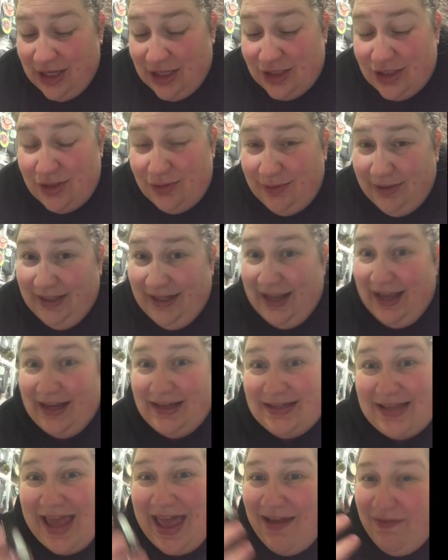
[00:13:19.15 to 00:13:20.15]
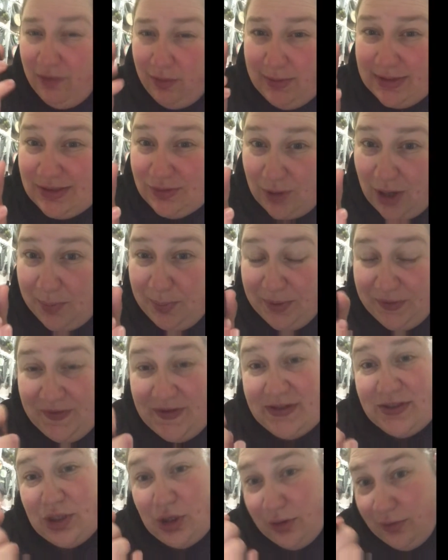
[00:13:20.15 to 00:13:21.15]
This is really nice. Every once in a while I'll put
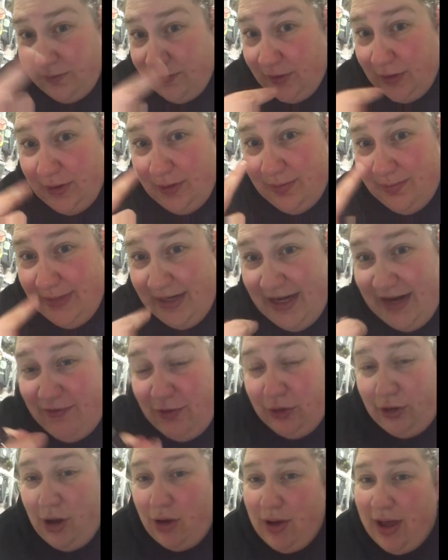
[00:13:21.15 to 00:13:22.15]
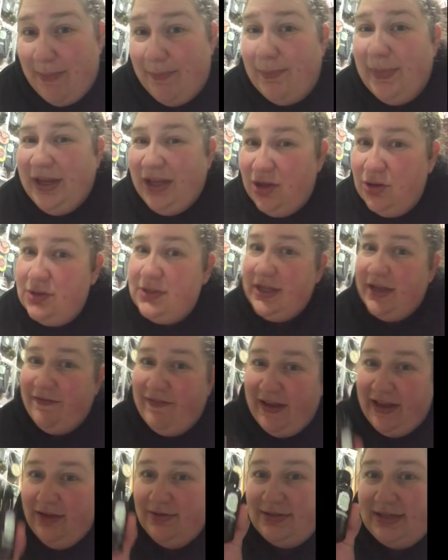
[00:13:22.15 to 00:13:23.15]
this over my Never Grow Up, but usually if
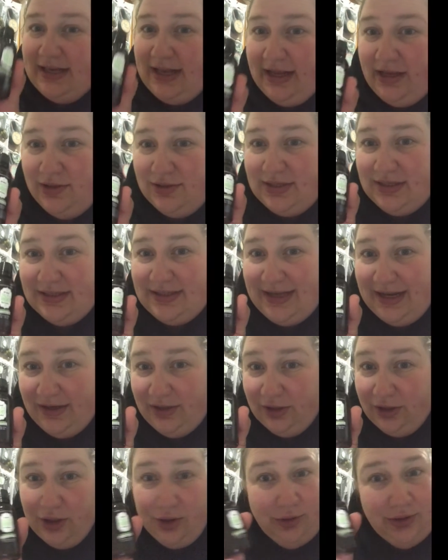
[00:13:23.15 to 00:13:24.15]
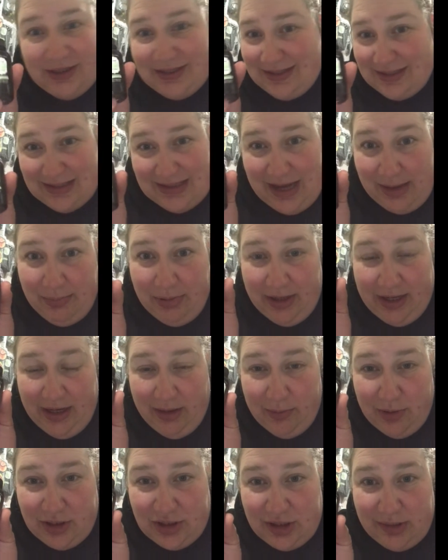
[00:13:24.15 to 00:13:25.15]
I use it standalone because it's got plenty
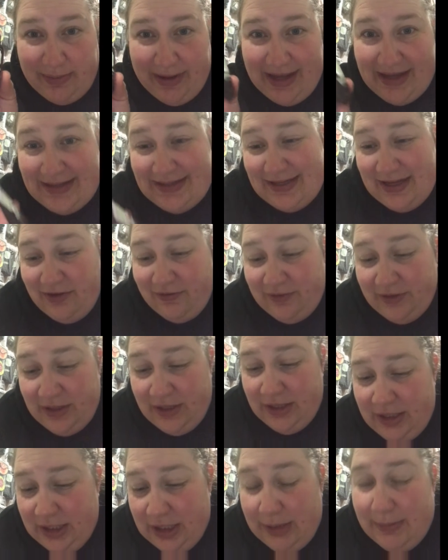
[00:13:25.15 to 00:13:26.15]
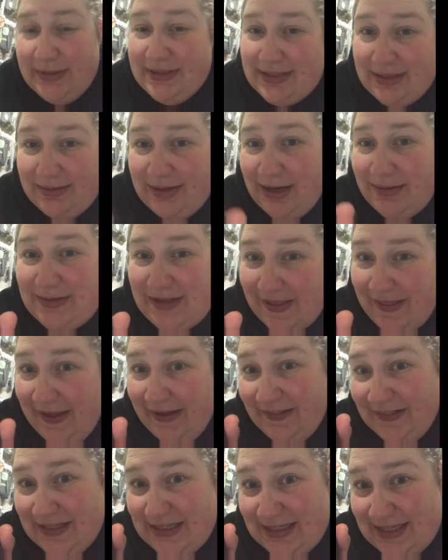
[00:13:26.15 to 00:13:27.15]
of moisture by itself. But sometimes I
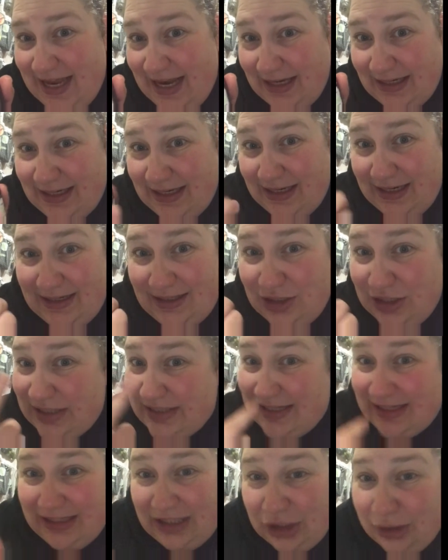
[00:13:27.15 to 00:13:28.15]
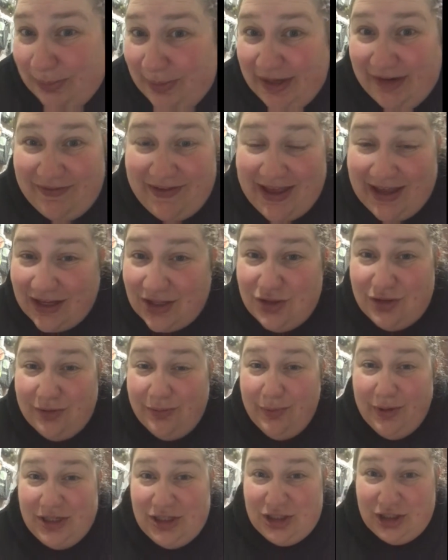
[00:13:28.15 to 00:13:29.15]
like the scent and it's just a little bit of extra
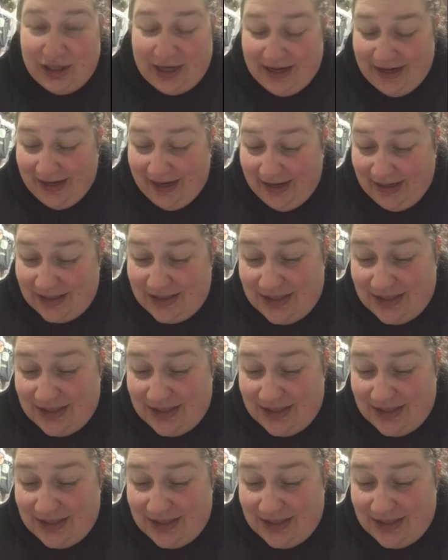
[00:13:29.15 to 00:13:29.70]
moisture at night.